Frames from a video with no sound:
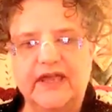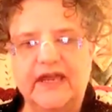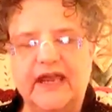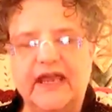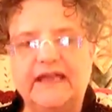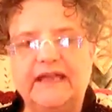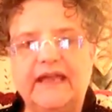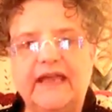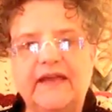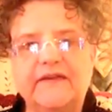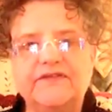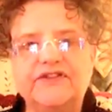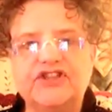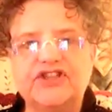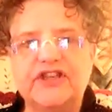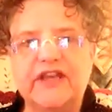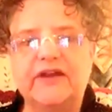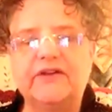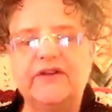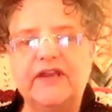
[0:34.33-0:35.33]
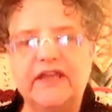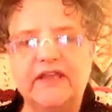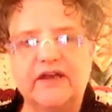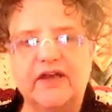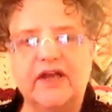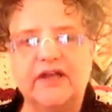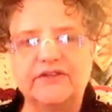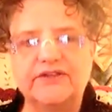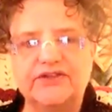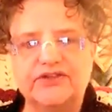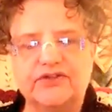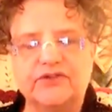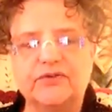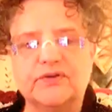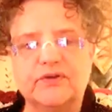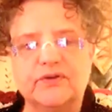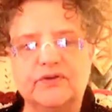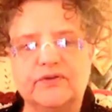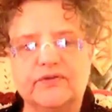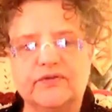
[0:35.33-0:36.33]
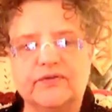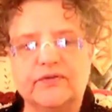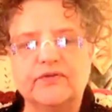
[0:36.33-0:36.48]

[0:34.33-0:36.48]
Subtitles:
And I love sharing God's truth